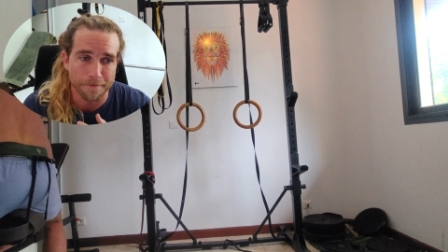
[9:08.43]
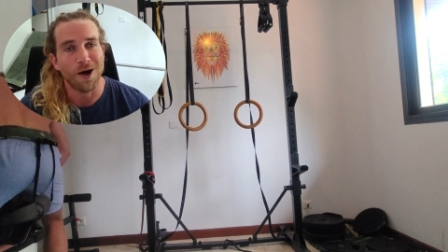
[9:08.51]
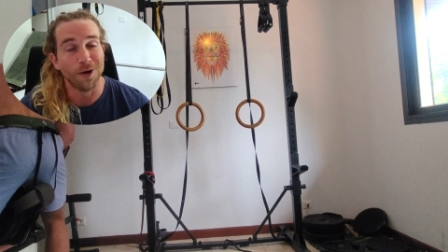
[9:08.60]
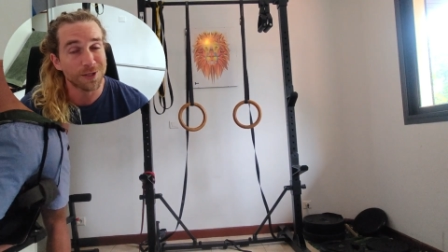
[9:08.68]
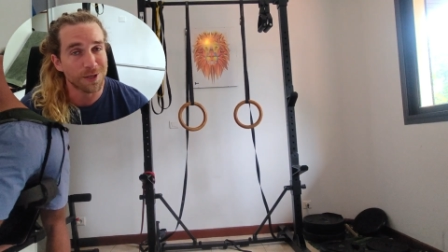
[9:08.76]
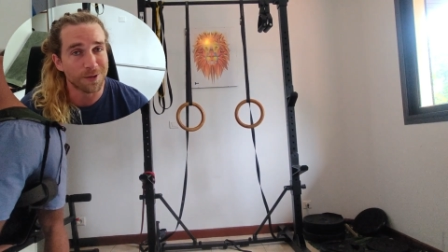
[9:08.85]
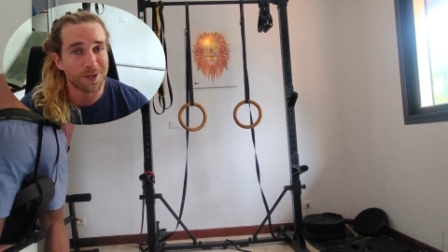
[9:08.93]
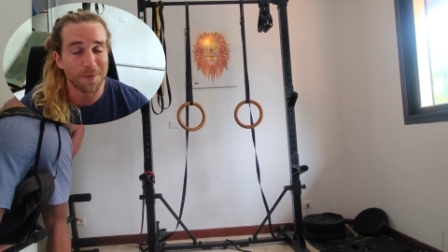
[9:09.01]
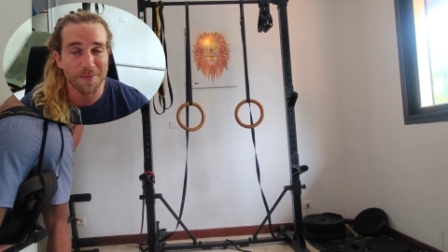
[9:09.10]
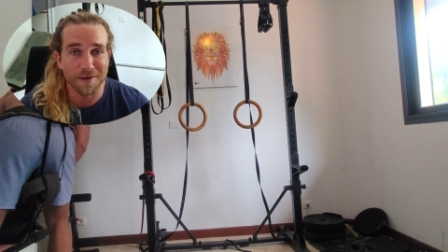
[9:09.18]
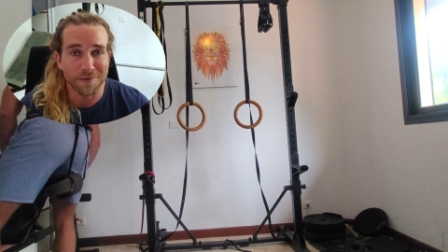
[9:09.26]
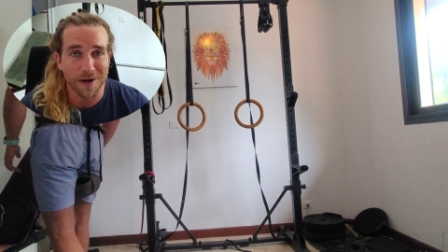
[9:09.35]
Also,
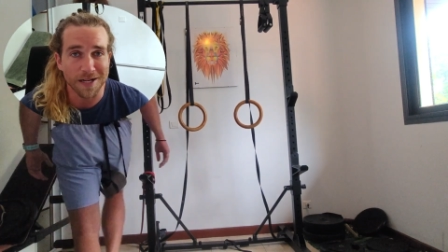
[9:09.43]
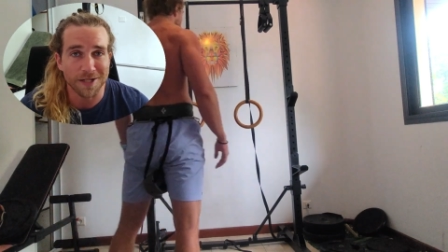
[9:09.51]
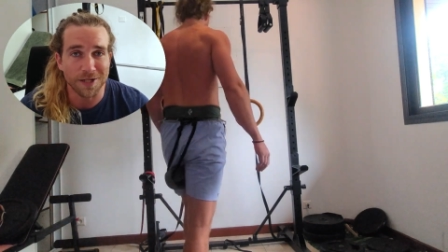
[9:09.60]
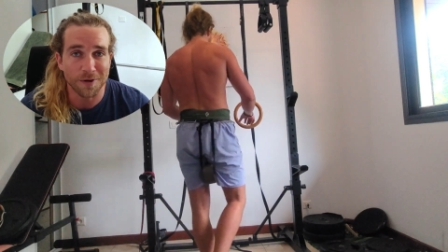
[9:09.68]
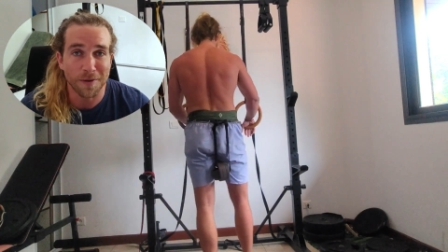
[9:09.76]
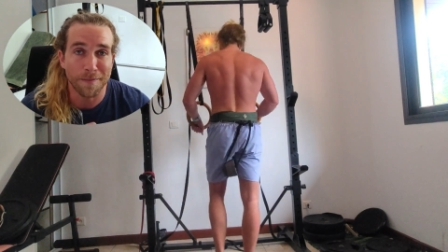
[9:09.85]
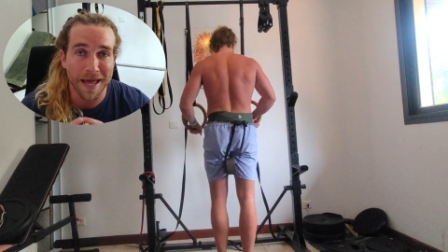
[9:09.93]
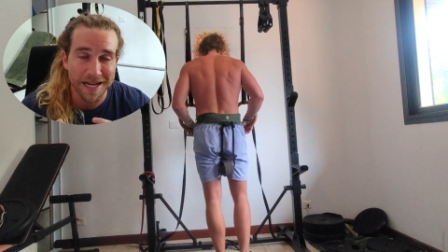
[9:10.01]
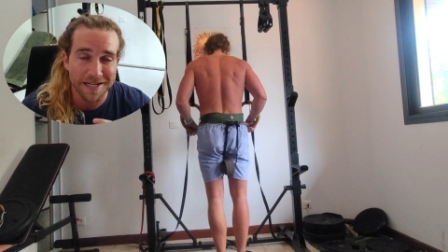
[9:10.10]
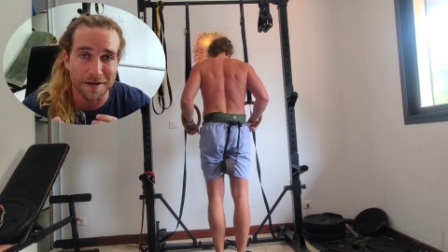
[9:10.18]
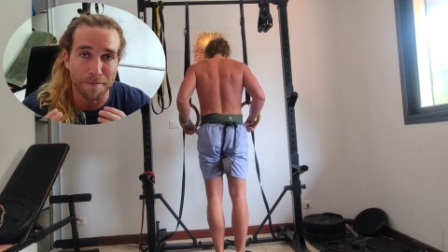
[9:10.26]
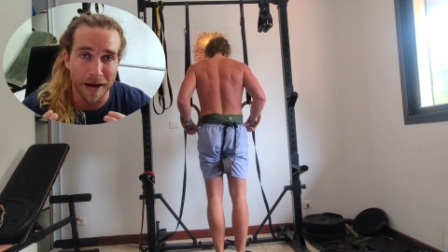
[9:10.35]
don't be afraid to do a
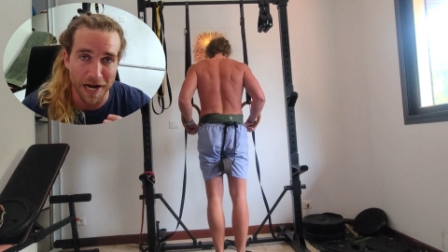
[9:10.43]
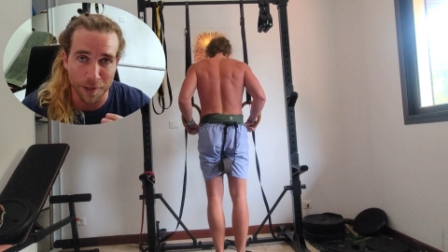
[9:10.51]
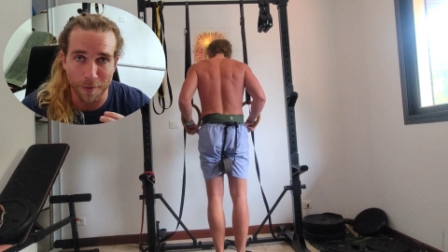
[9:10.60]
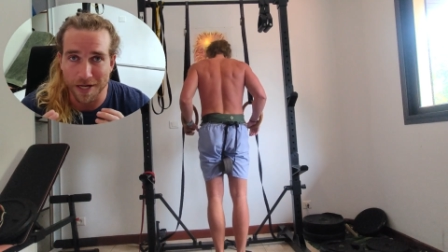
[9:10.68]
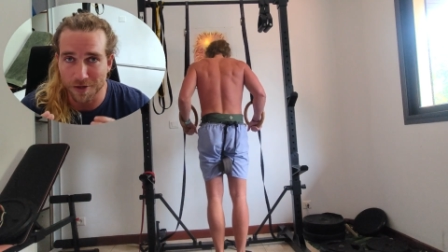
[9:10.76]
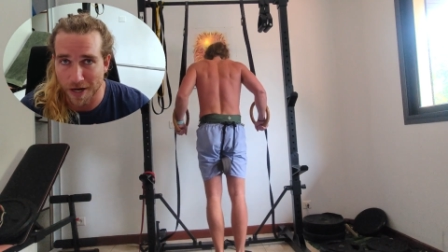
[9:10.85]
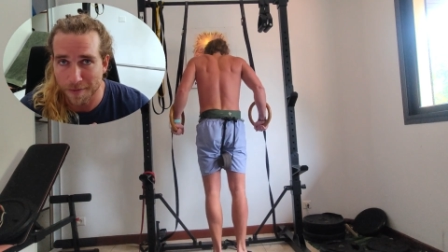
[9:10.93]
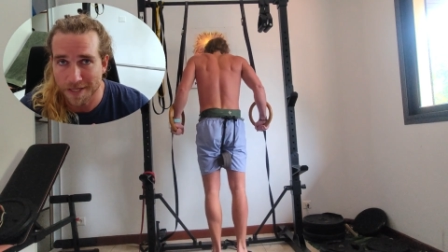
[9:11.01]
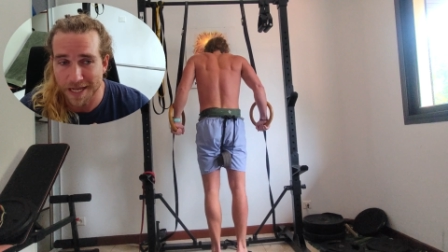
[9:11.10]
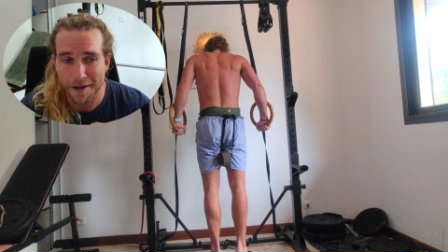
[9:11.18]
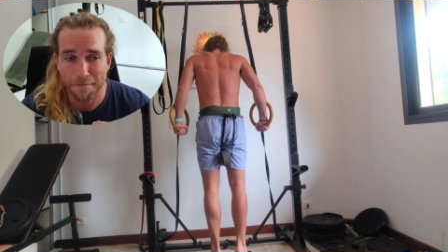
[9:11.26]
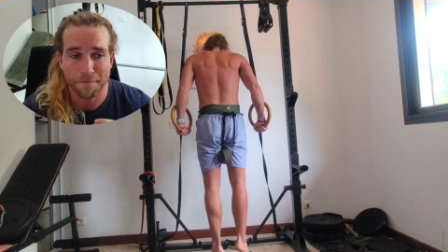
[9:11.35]
banded body weight drop
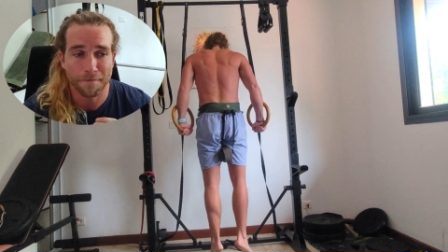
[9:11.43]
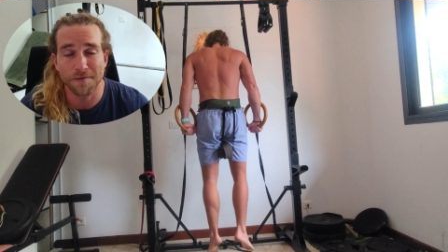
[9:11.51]
set.